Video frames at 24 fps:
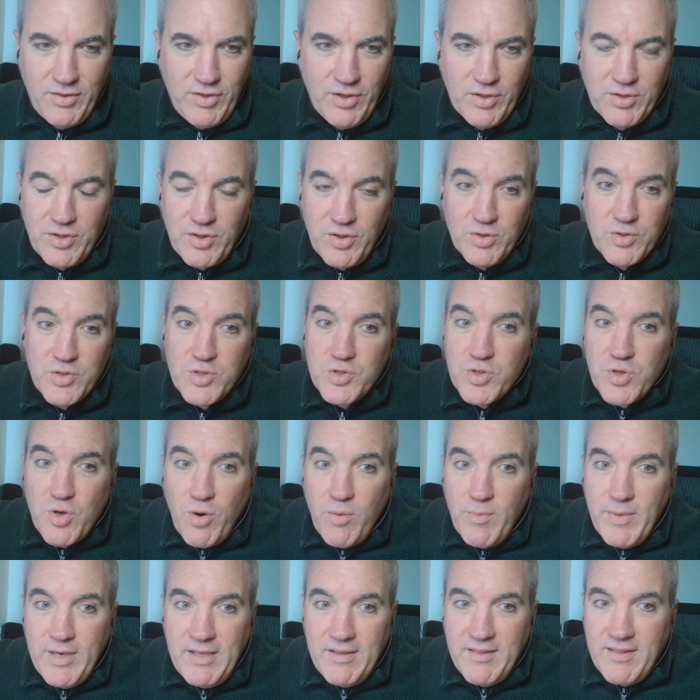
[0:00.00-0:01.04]
There's so
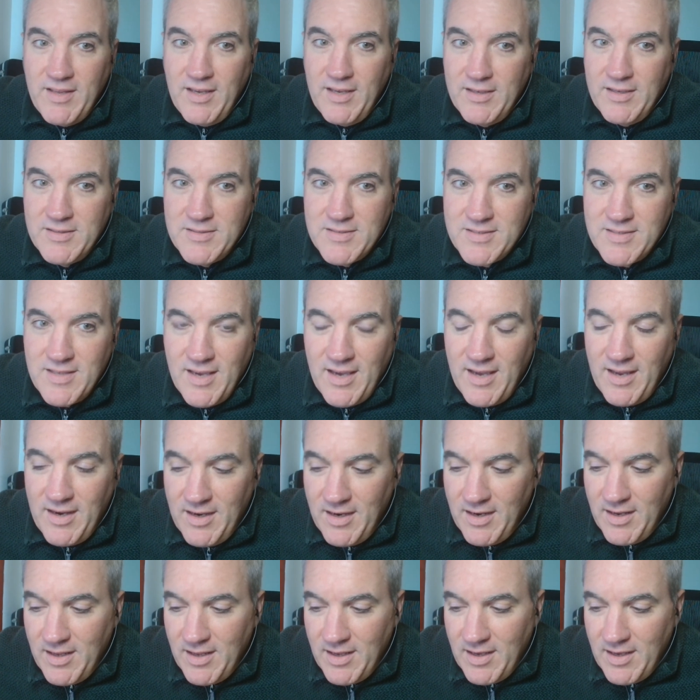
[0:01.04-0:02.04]
many things that